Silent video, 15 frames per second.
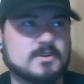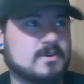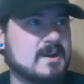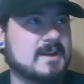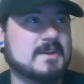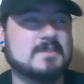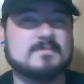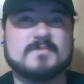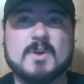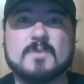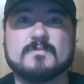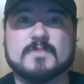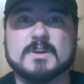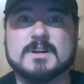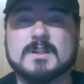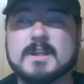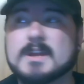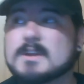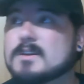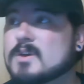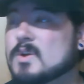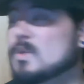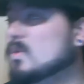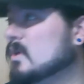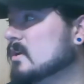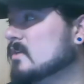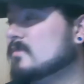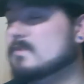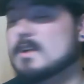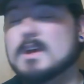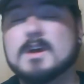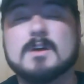Or I could vote for Clinton, who would have